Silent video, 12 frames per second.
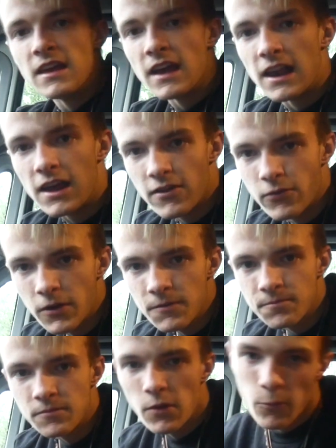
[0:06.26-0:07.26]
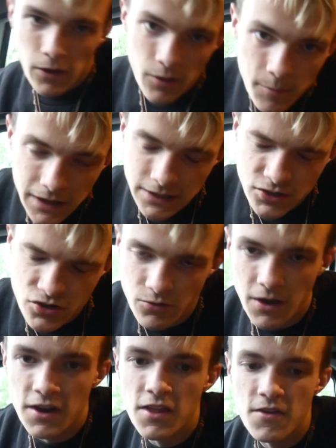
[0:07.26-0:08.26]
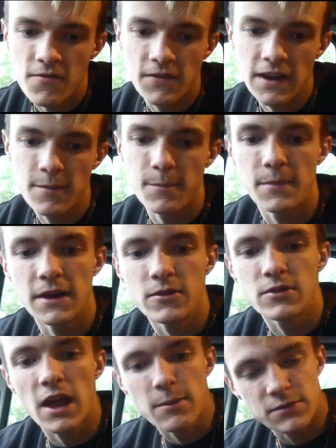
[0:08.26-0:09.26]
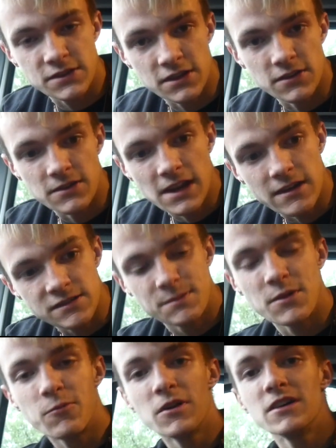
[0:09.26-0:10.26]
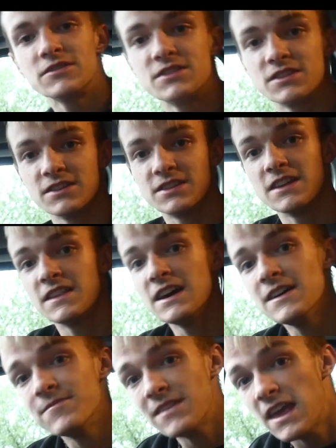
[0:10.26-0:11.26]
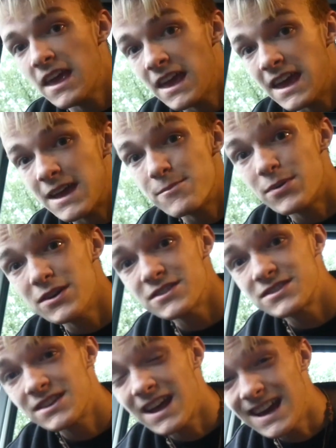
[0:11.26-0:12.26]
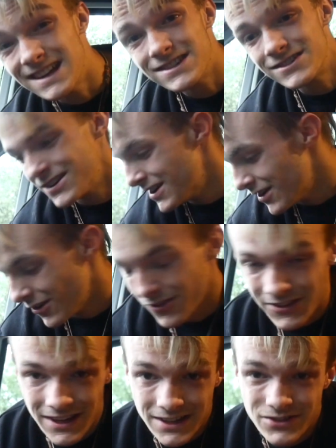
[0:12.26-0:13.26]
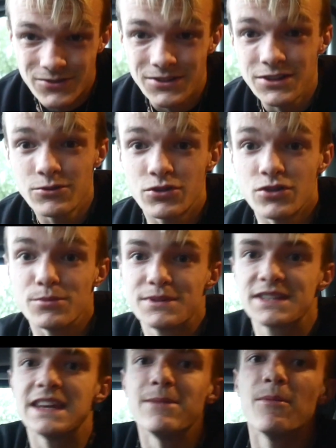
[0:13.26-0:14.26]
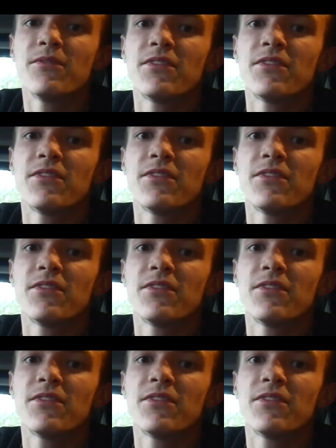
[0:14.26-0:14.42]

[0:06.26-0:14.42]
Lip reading: hello everyone, welcome back to another van build episode. Now it's been a while since I said that in person and on the actual YouTube scheme of